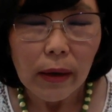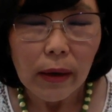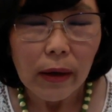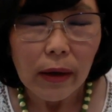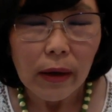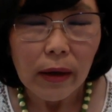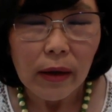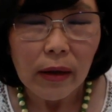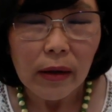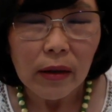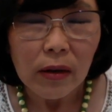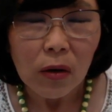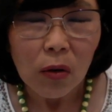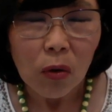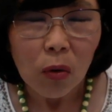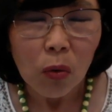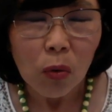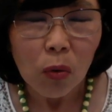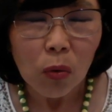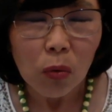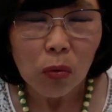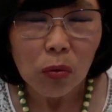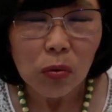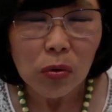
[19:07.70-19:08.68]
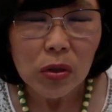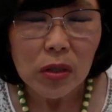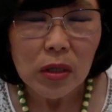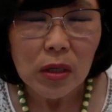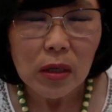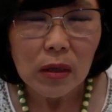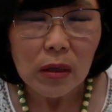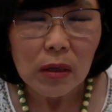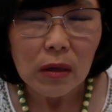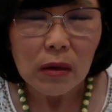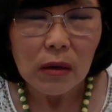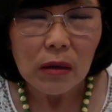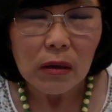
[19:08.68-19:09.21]
and hold
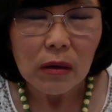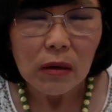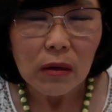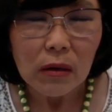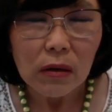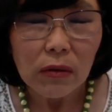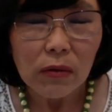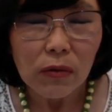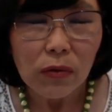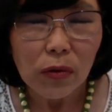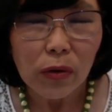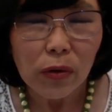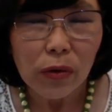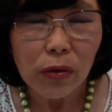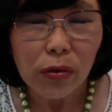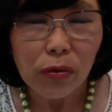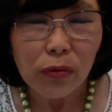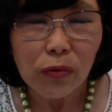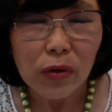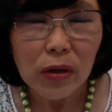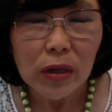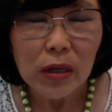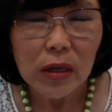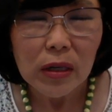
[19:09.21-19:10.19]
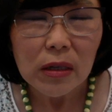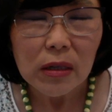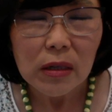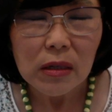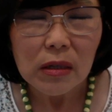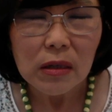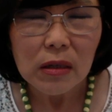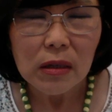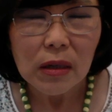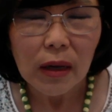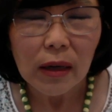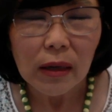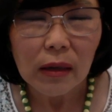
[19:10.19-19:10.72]
it for 3
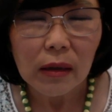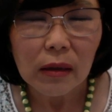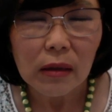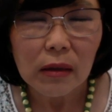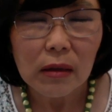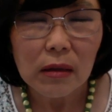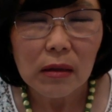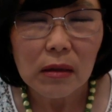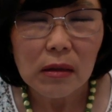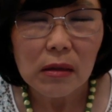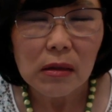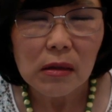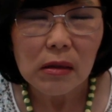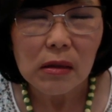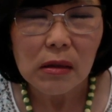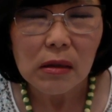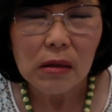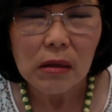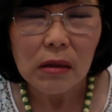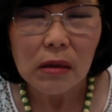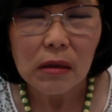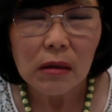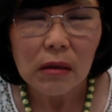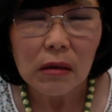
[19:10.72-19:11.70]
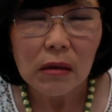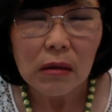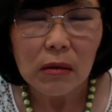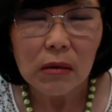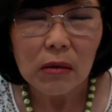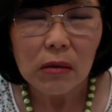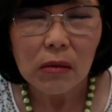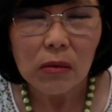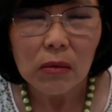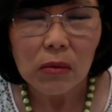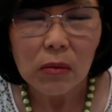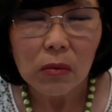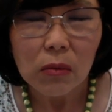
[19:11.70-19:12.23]
seconds.
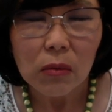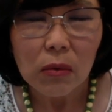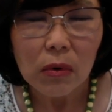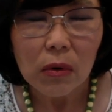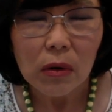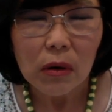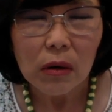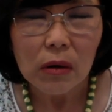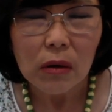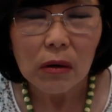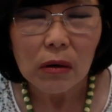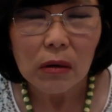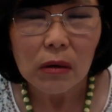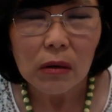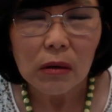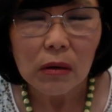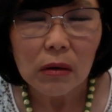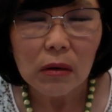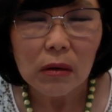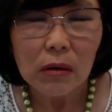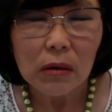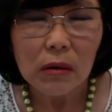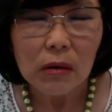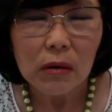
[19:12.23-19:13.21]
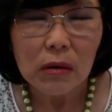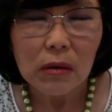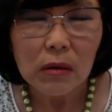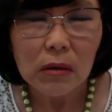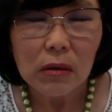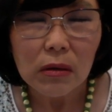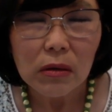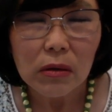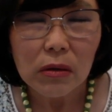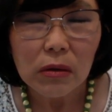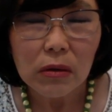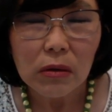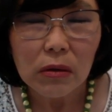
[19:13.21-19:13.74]
1,
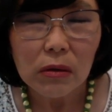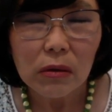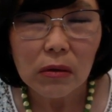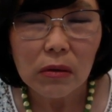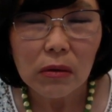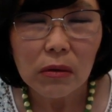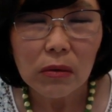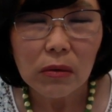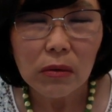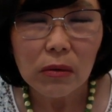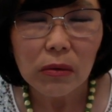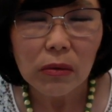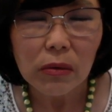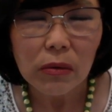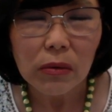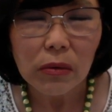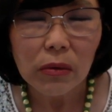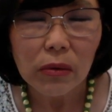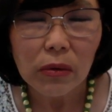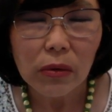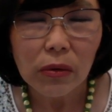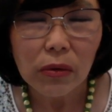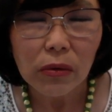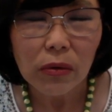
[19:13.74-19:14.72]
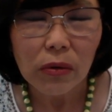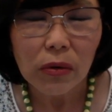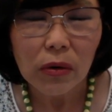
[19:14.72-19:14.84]
2, 3.